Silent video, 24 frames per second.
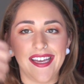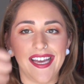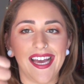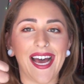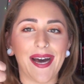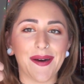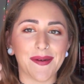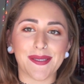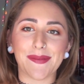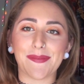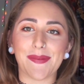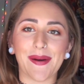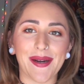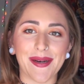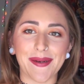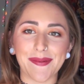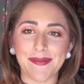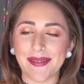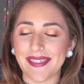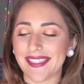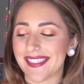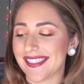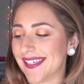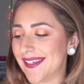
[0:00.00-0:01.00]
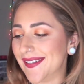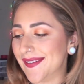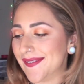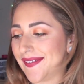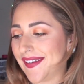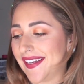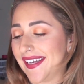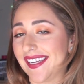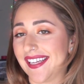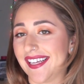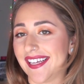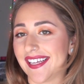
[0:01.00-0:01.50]
I was proud of myself,
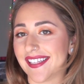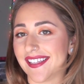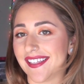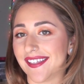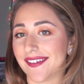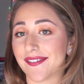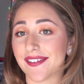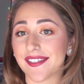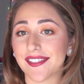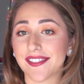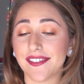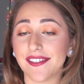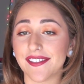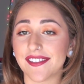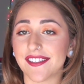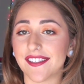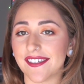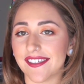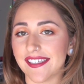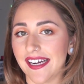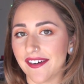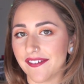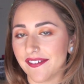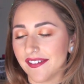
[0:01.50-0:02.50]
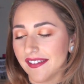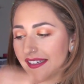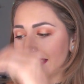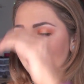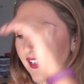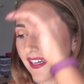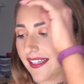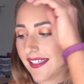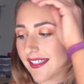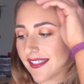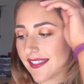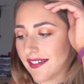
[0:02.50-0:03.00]
and the result turned out really
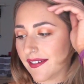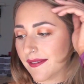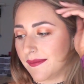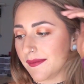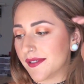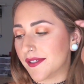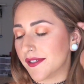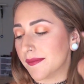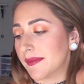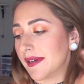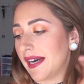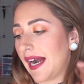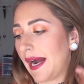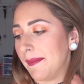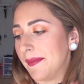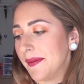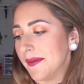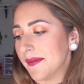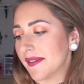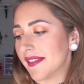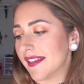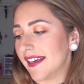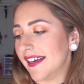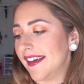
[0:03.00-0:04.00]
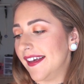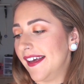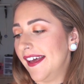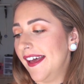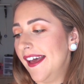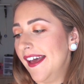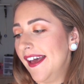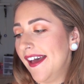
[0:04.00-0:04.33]
nice, so I'm super happy with it.